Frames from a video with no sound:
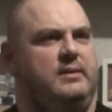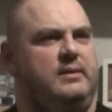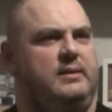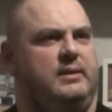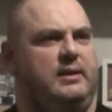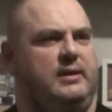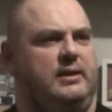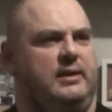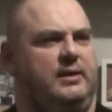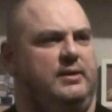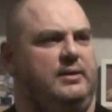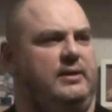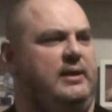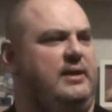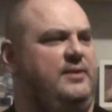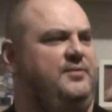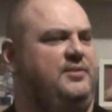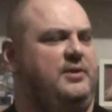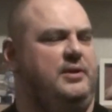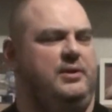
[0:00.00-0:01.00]
You know,
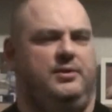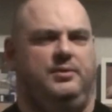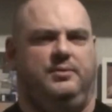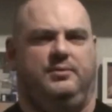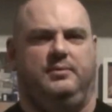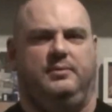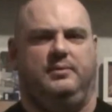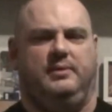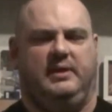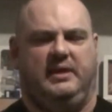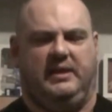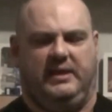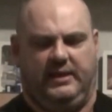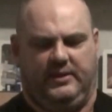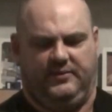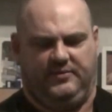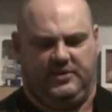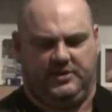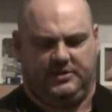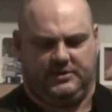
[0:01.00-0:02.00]
if you
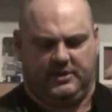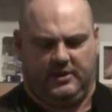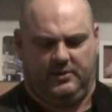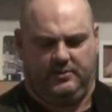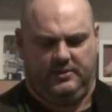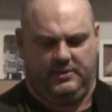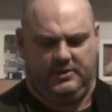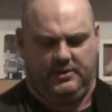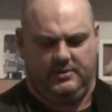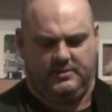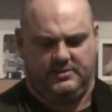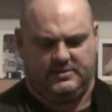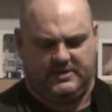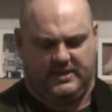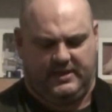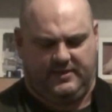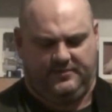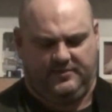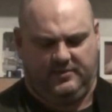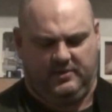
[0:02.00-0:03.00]
don't use
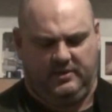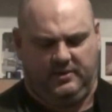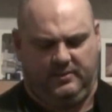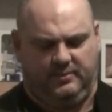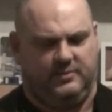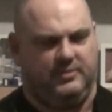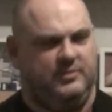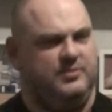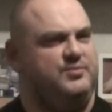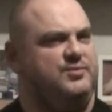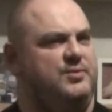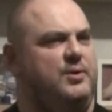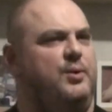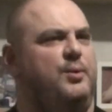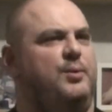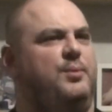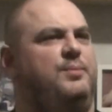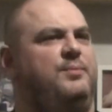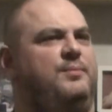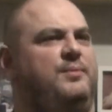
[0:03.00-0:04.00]
that volume
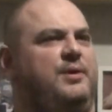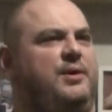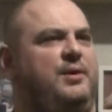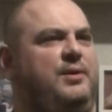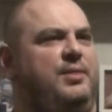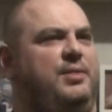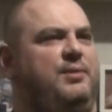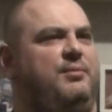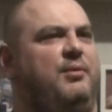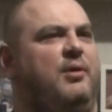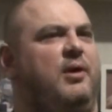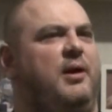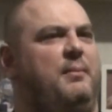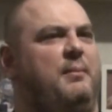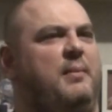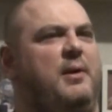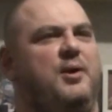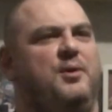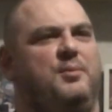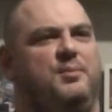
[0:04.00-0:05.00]
control at the right
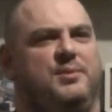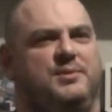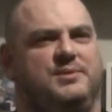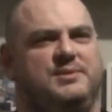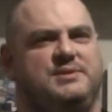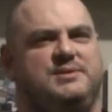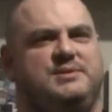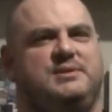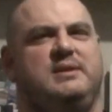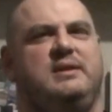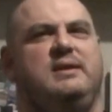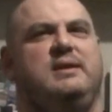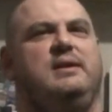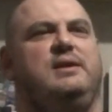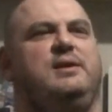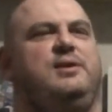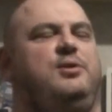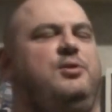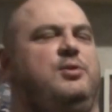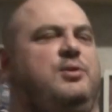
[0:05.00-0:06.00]
moments,
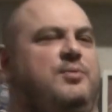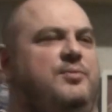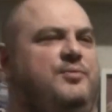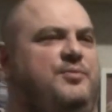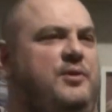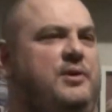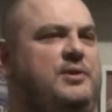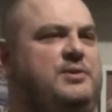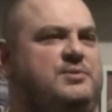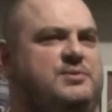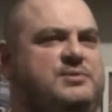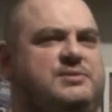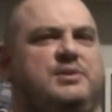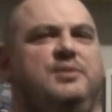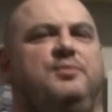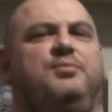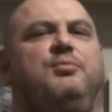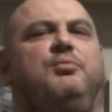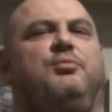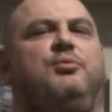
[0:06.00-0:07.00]
you can find
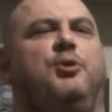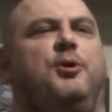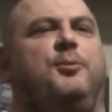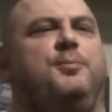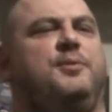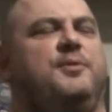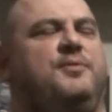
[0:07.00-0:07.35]
yourself robbed